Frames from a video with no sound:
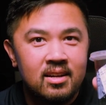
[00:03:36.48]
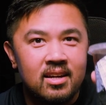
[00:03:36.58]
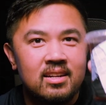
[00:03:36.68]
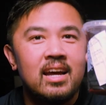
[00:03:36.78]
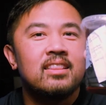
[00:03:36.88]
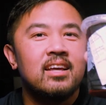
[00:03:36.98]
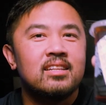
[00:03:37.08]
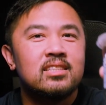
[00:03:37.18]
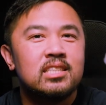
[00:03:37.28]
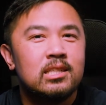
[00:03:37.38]
and add
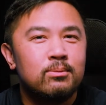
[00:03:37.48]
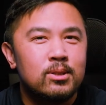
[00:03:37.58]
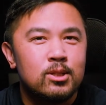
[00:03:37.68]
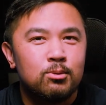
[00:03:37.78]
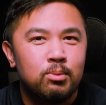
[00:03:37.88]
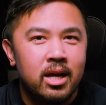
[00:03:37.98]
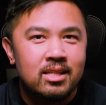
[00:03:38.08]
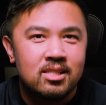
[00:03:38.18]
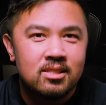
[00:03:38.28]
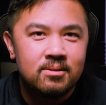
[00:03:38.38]
that cinnamon
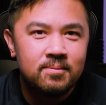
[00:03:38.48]
spice.